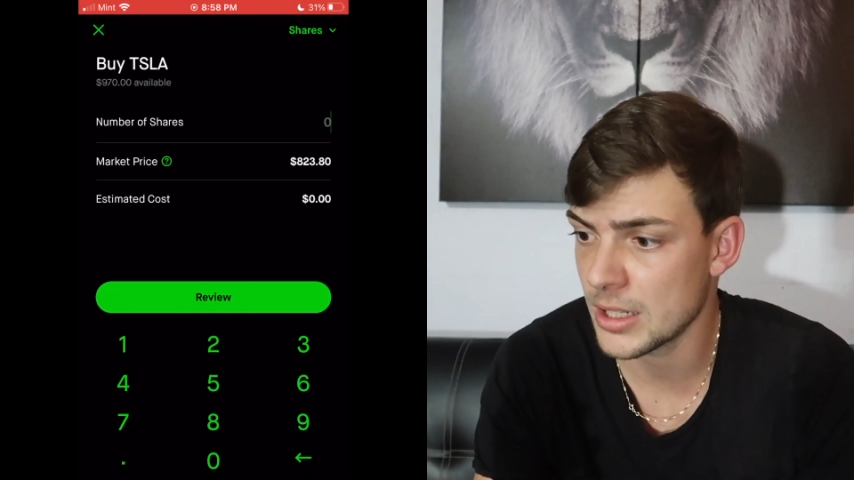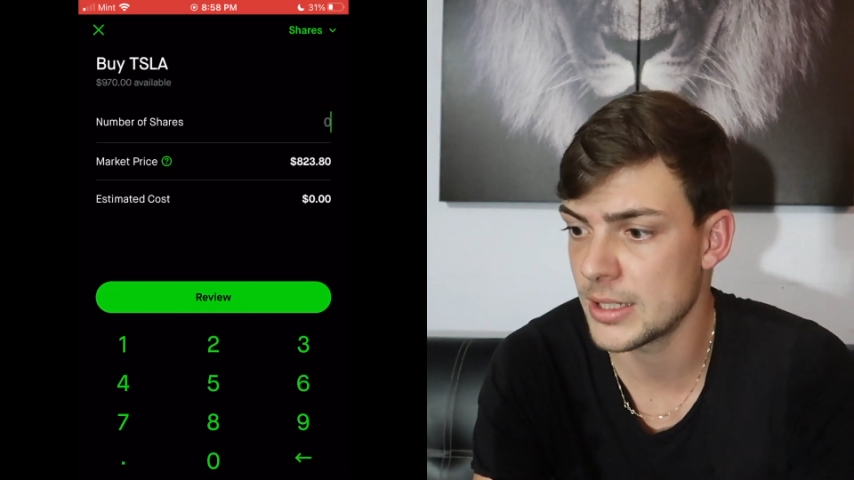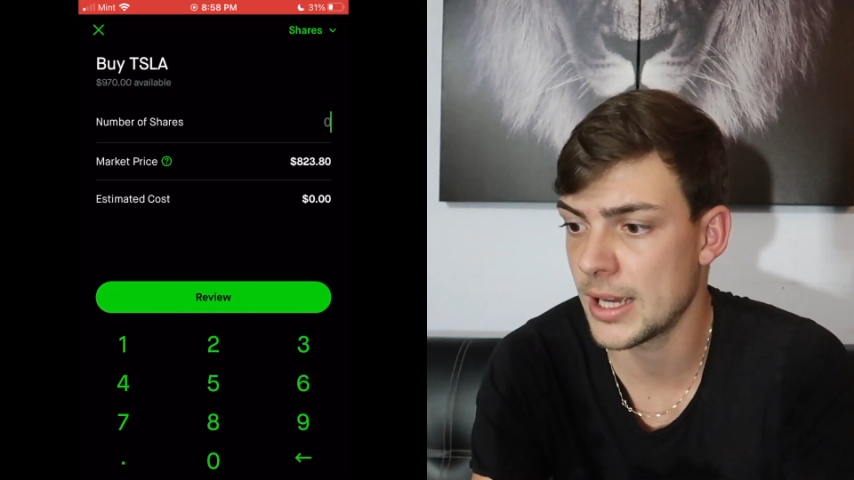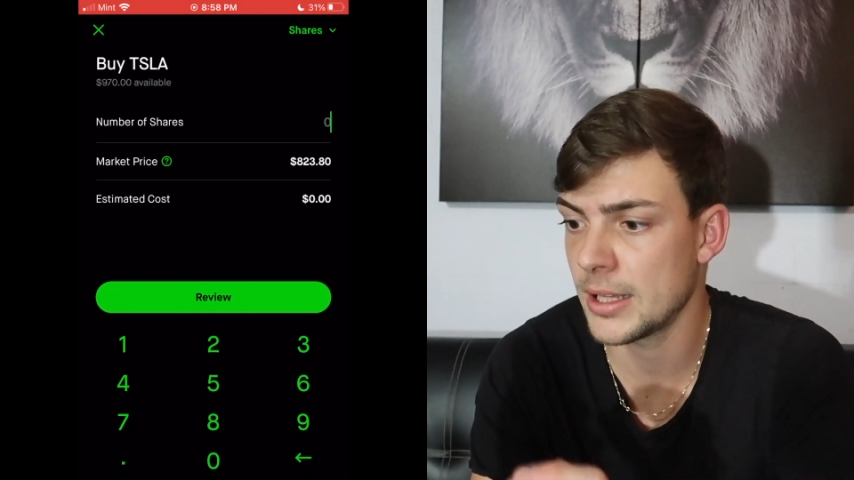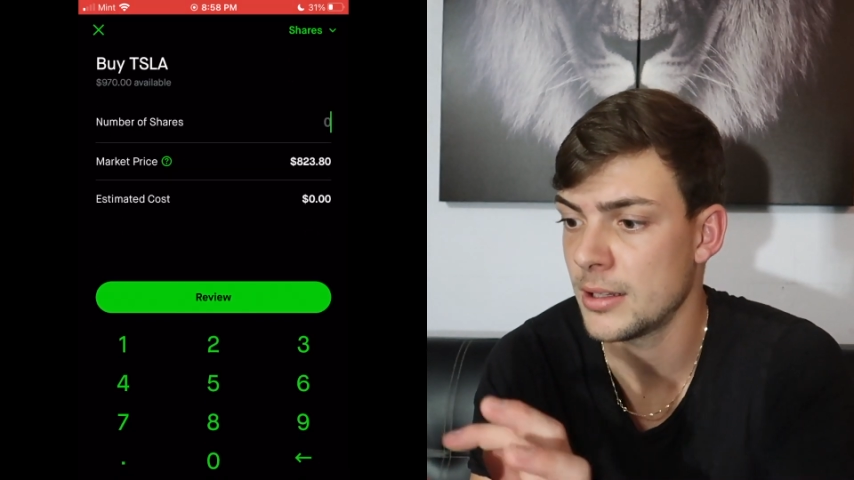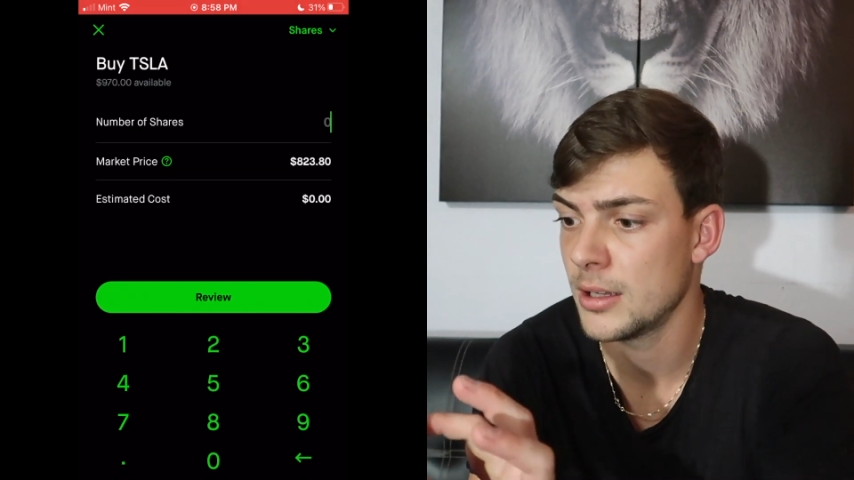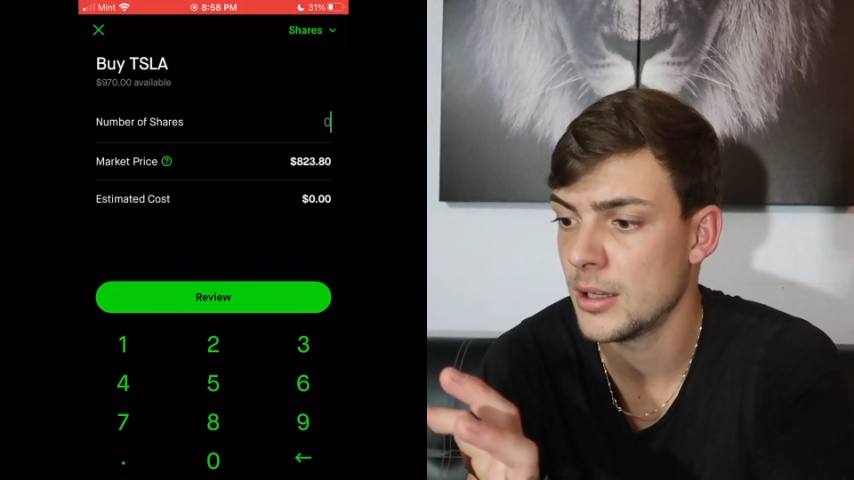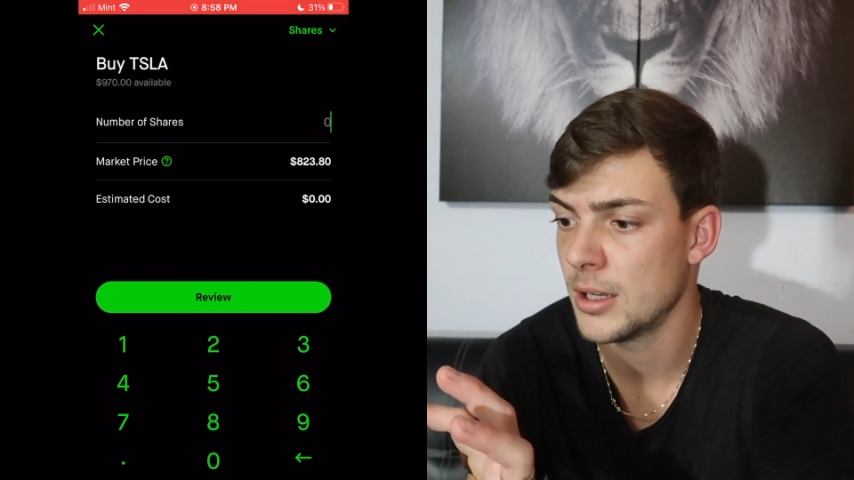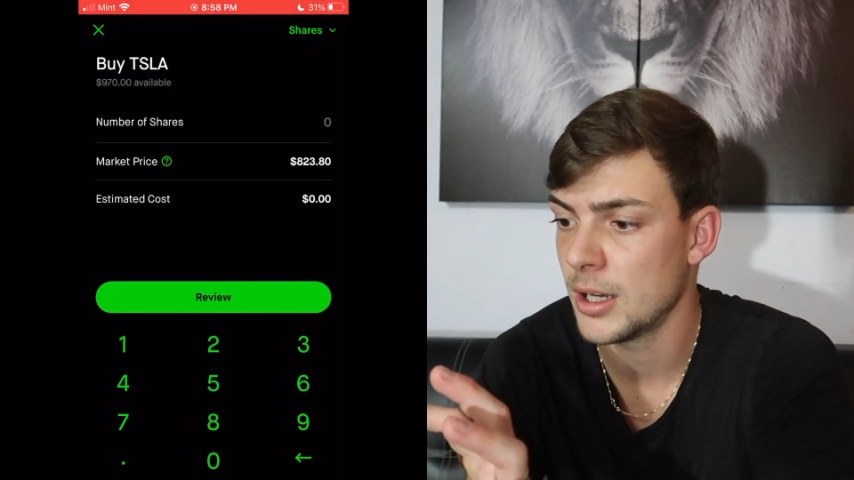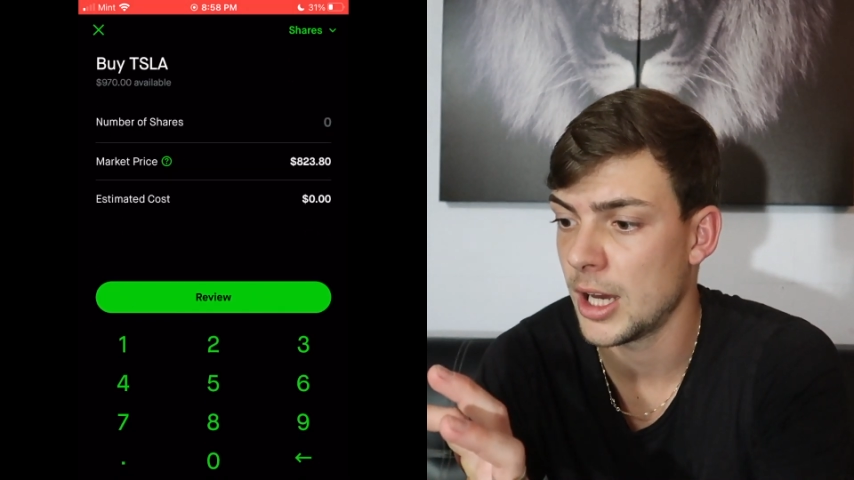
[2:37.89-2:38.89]
then
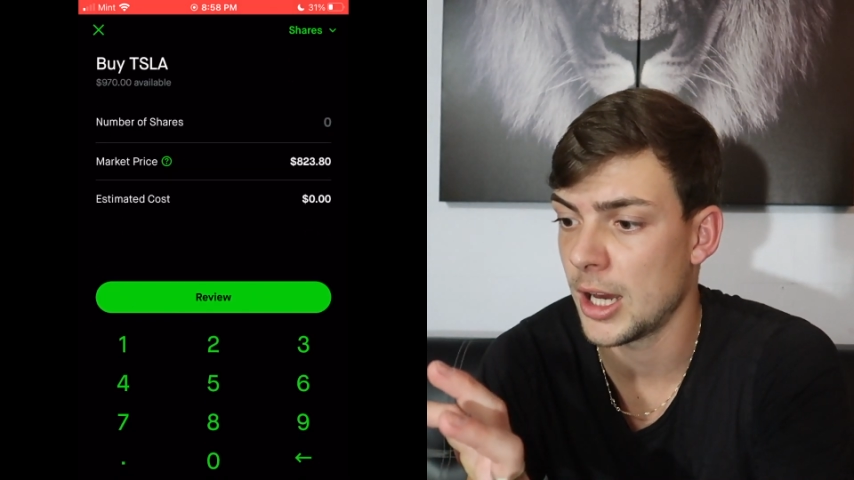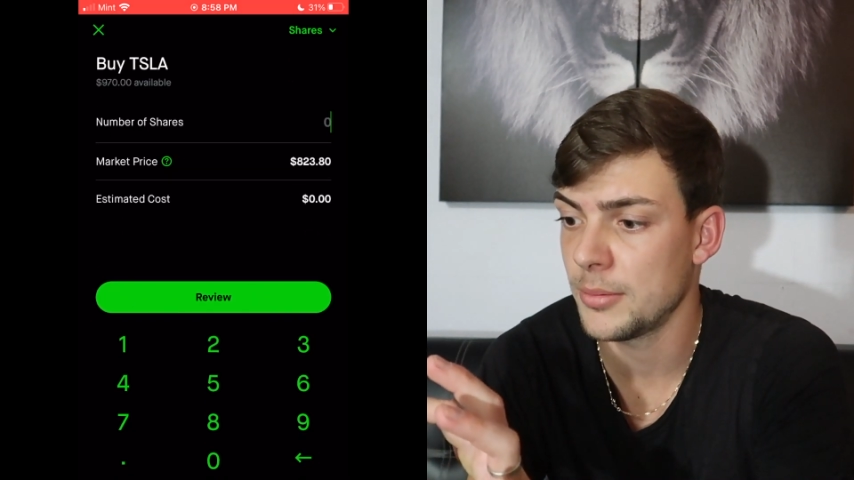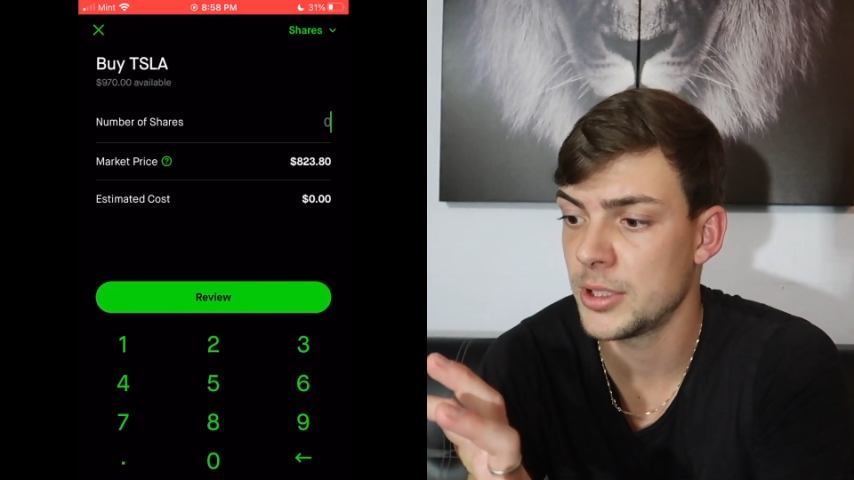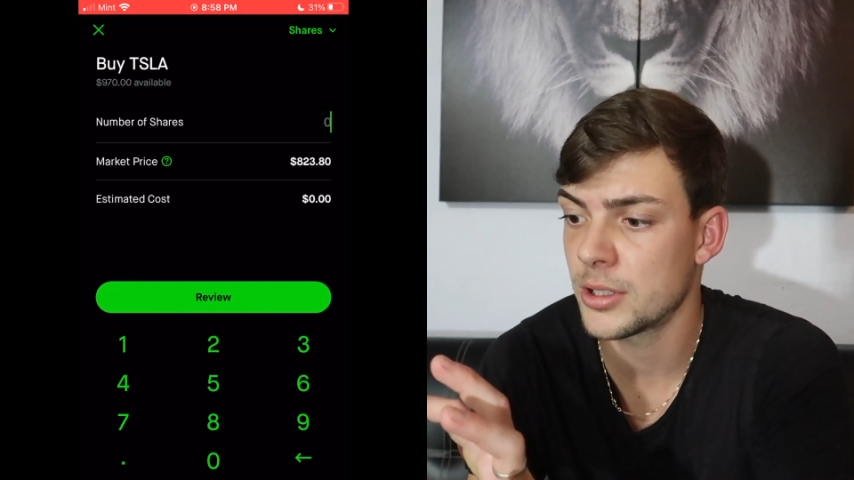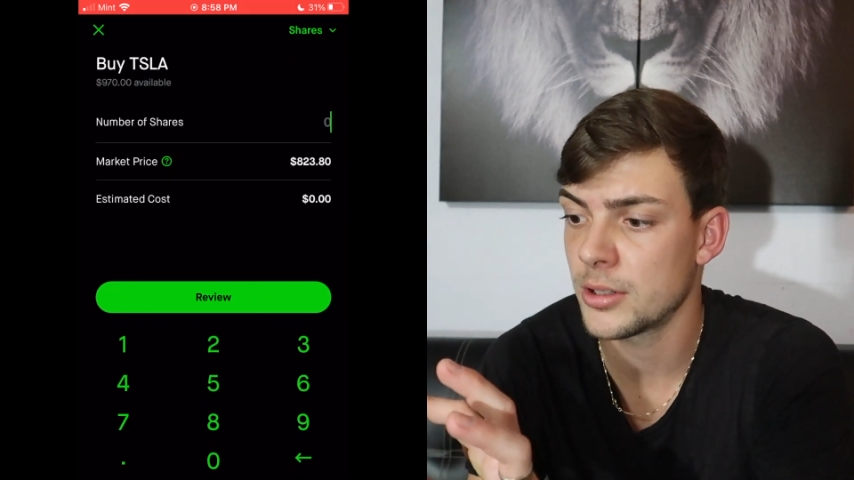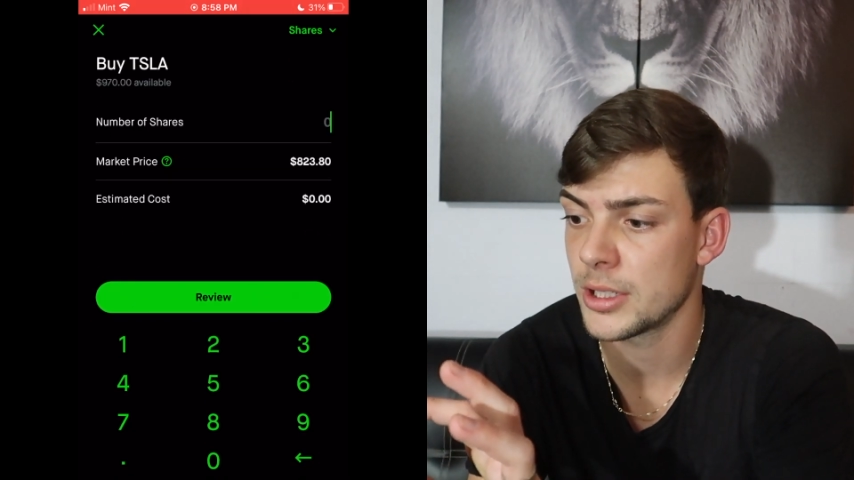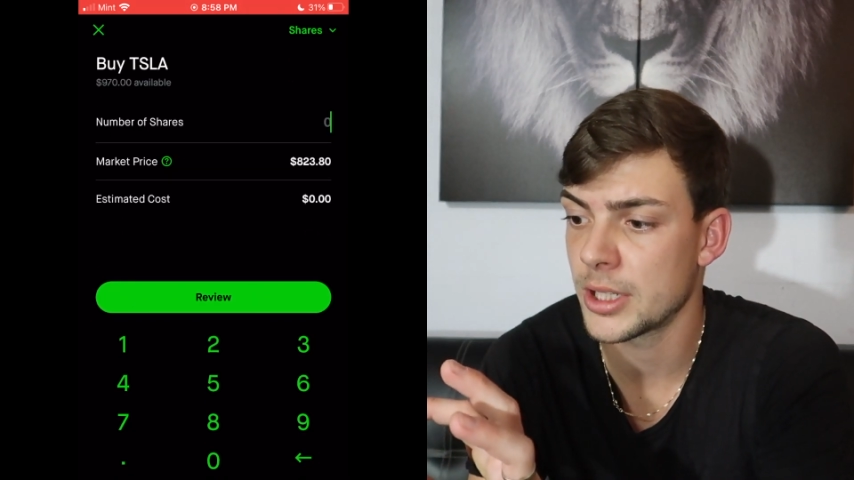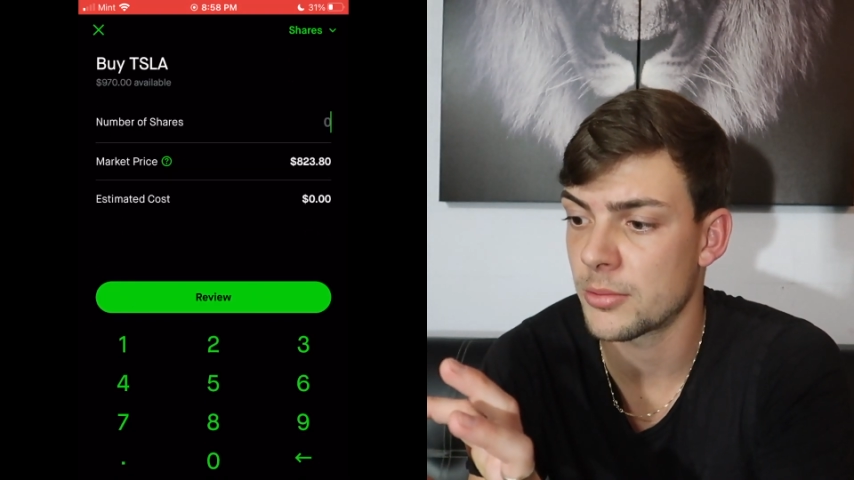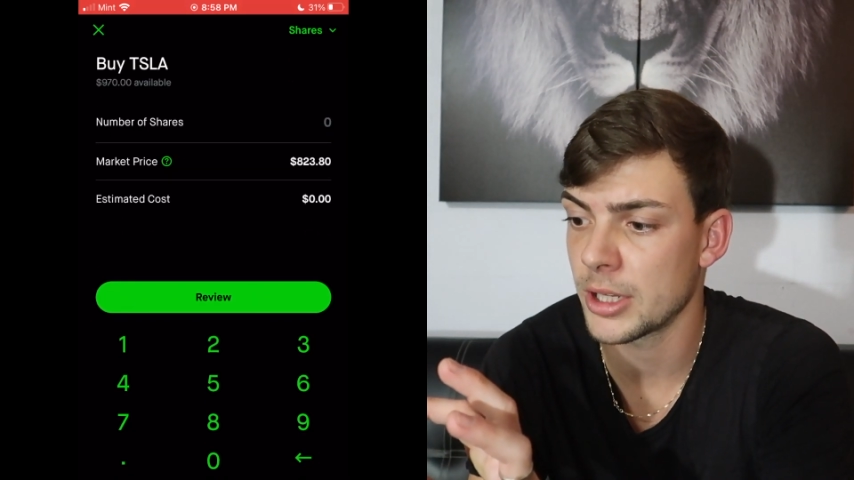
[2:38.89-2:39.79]
up here in the